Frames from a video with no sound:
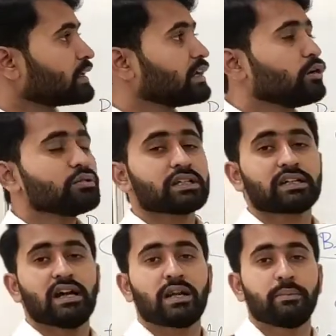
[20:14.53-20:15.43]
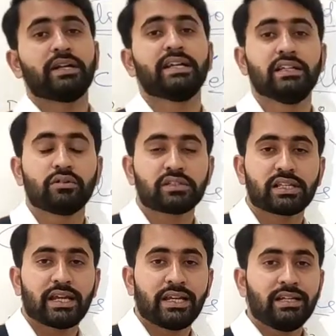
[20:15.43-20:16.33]
Now the carbon
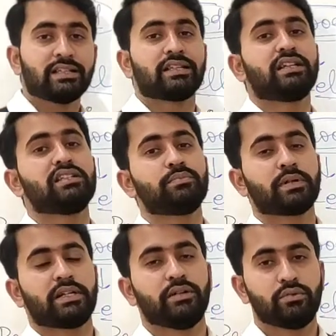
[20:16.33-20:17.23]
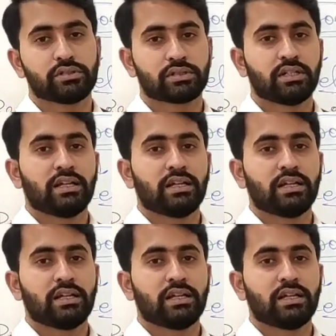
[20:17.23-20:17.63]
dioxide that is produced,